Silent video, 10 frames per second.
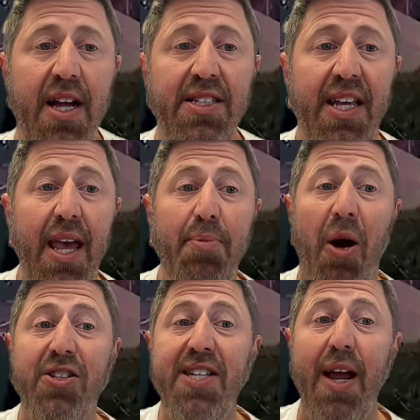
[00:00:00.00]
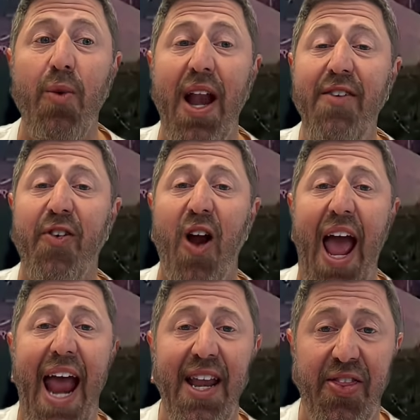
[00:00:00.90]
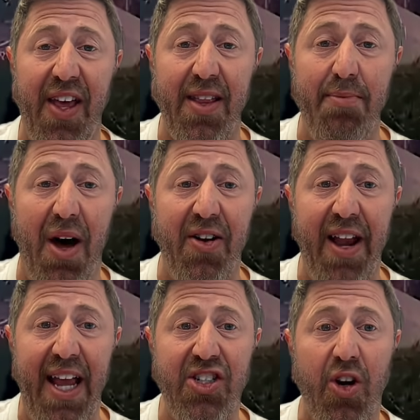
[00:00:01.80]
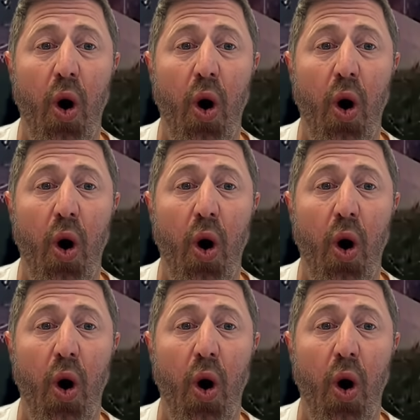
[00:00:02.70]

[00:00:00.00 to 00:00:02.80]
to keep our state ready for anything that Mother Nature